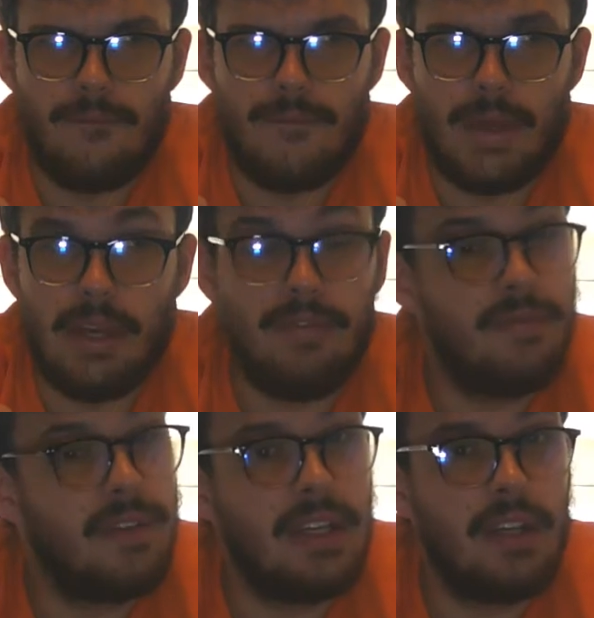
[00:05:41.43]

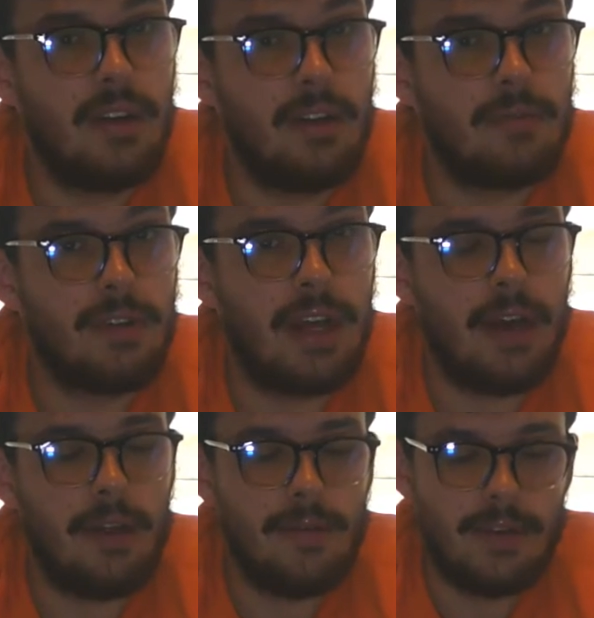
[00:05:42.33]
1,500
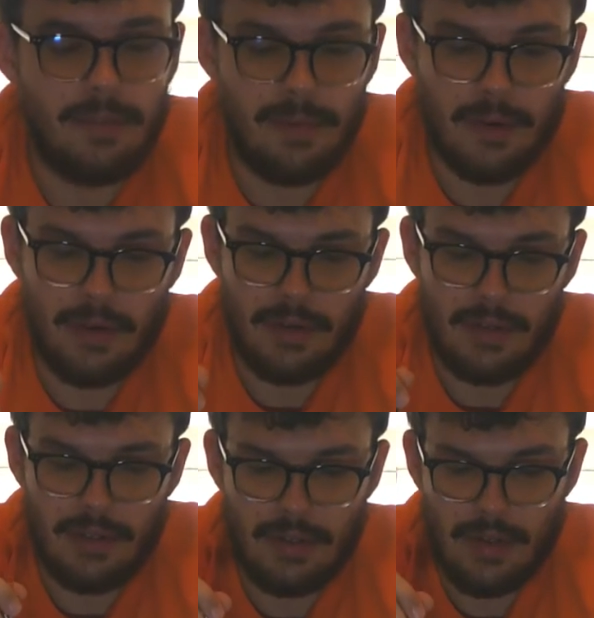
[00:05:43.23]
calories
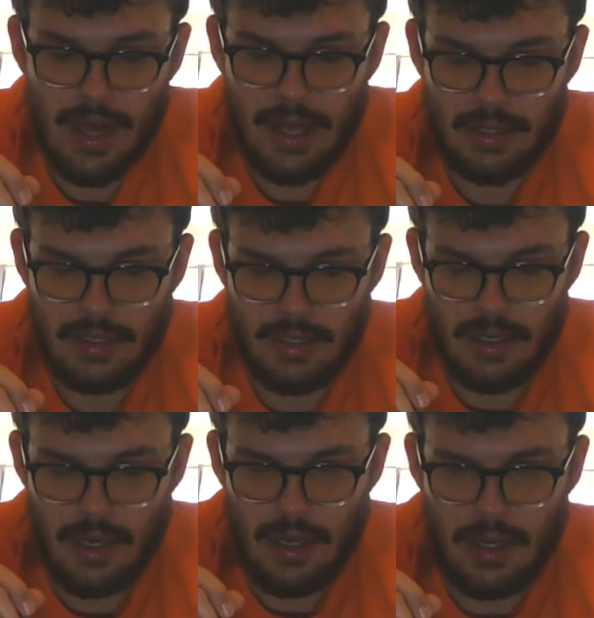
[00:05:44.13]
burned, so that's
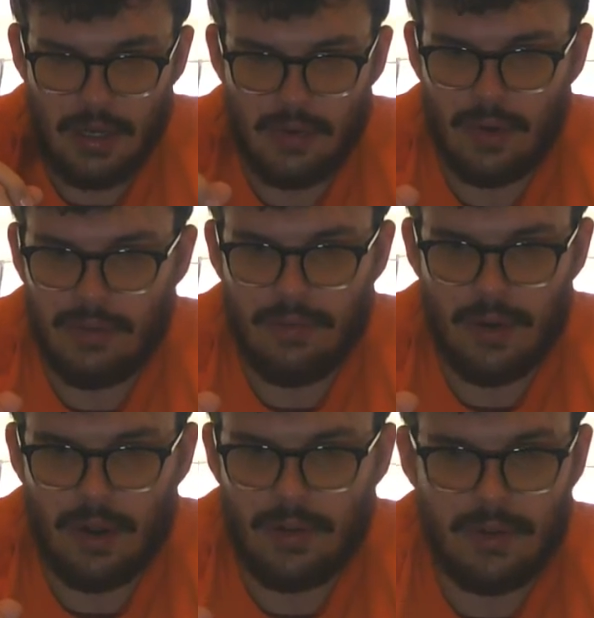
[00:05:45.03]

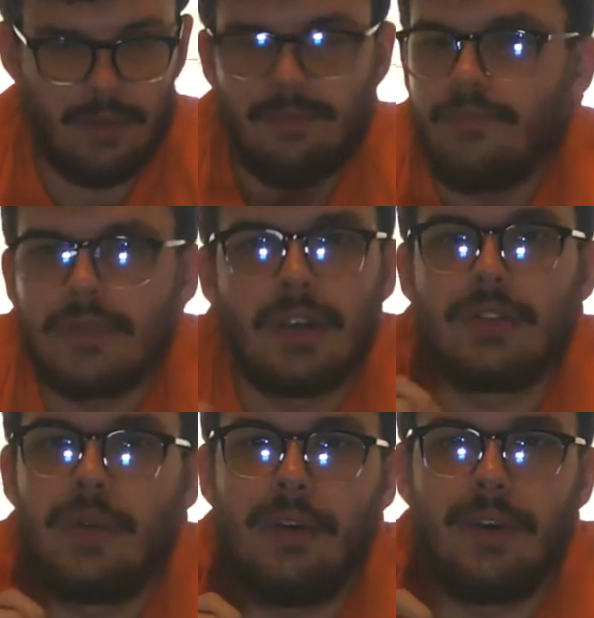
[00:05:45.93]
2,400,
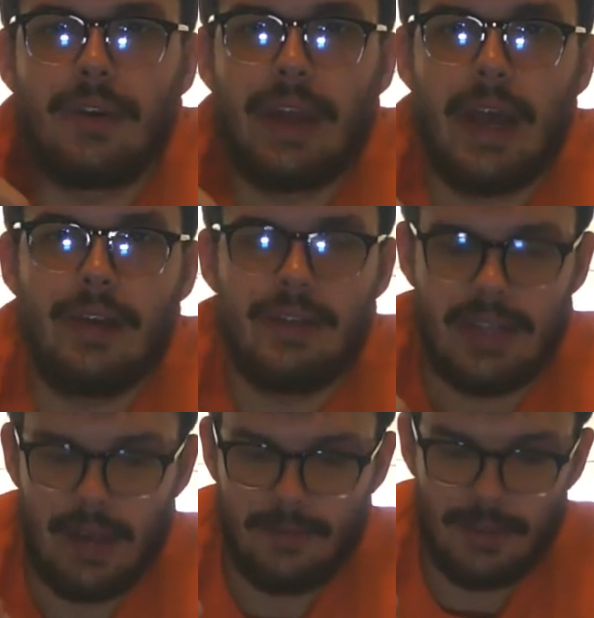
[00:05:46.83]
1,200 calories
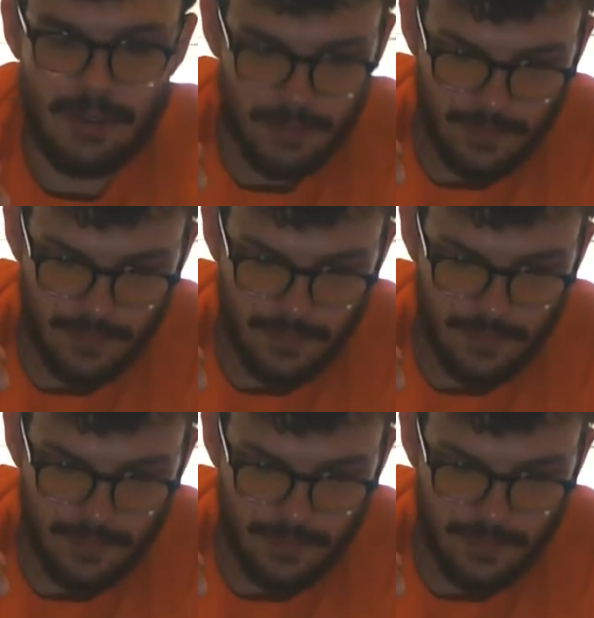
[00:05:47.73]
average.